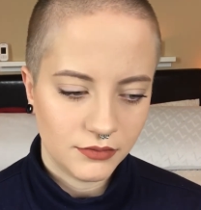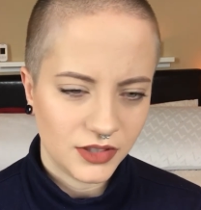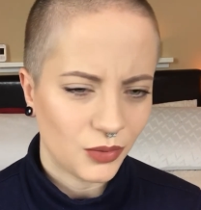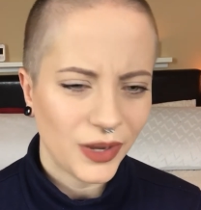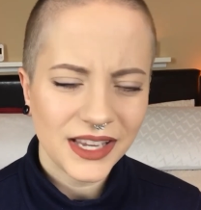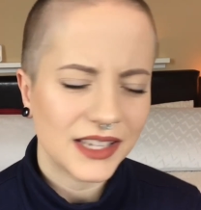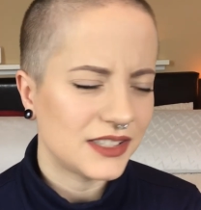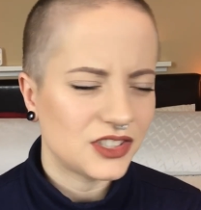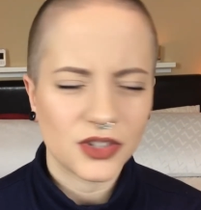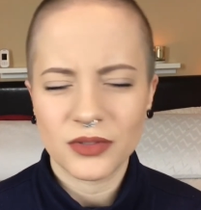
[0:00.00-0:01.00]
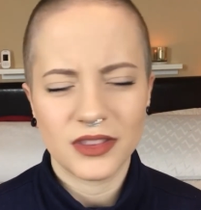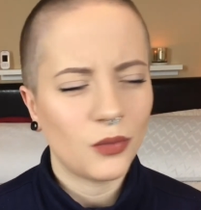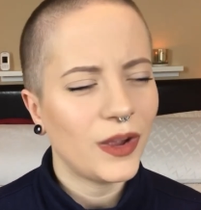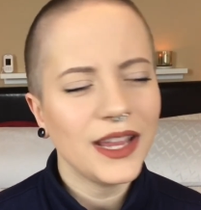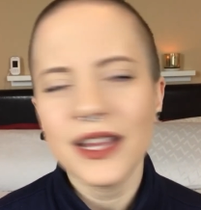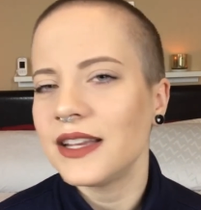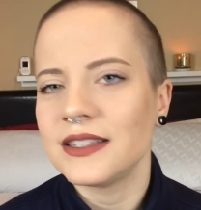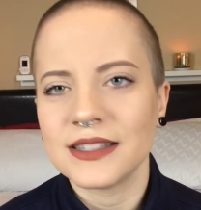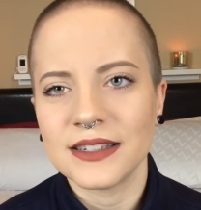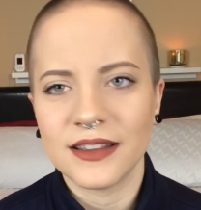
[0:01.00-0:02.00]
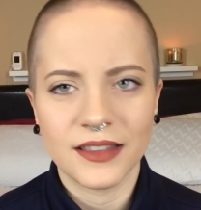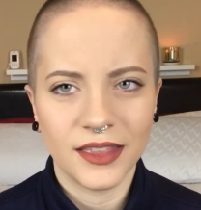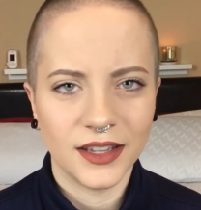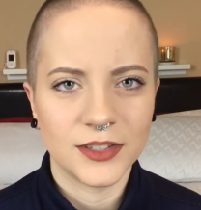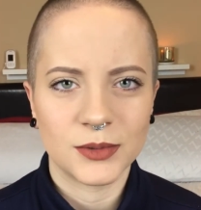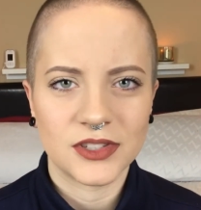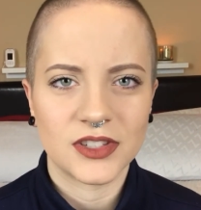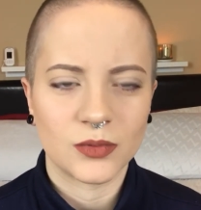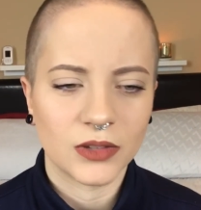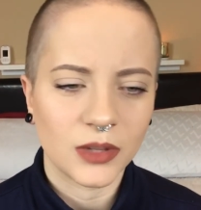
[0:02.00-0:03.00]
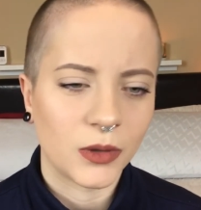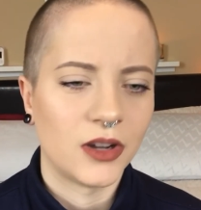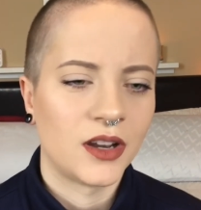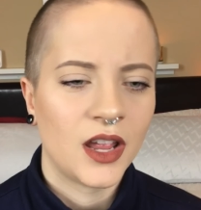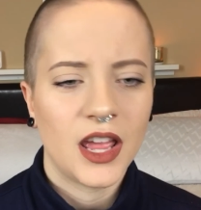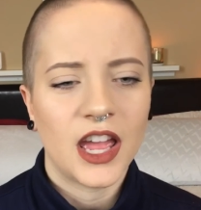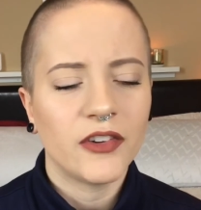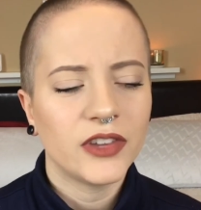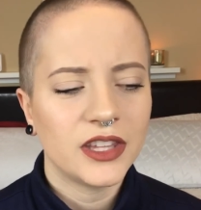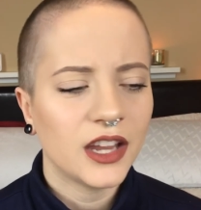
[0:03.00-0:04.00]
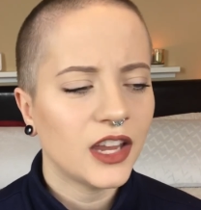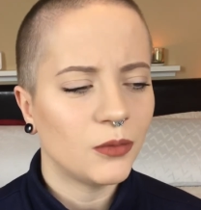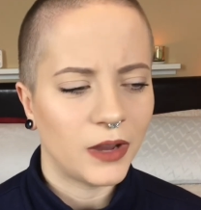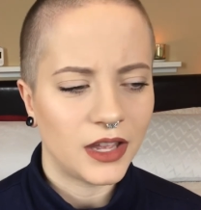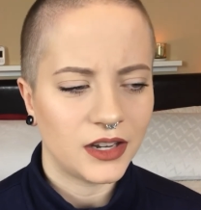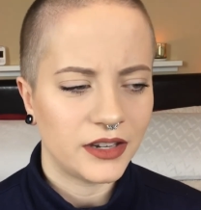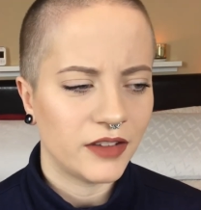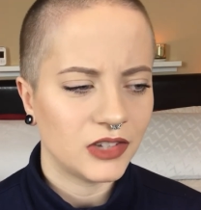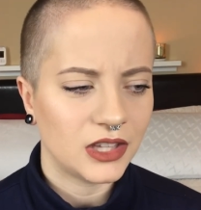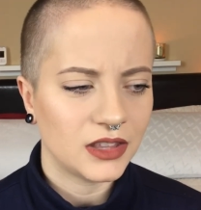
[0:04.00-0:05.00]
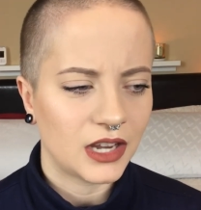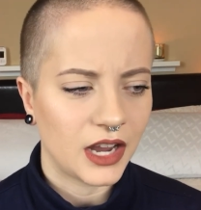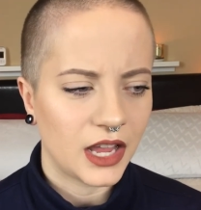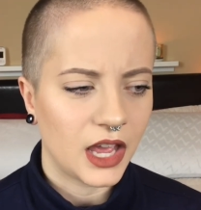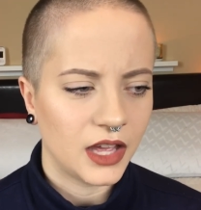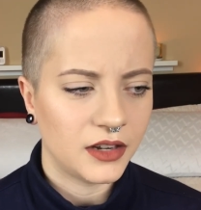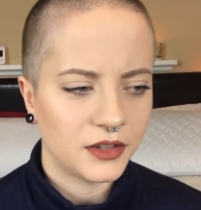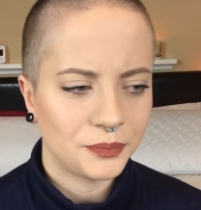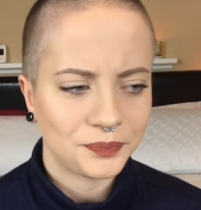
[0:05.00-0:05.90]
the way he did things was just really weird. Everything I had read and everything that I had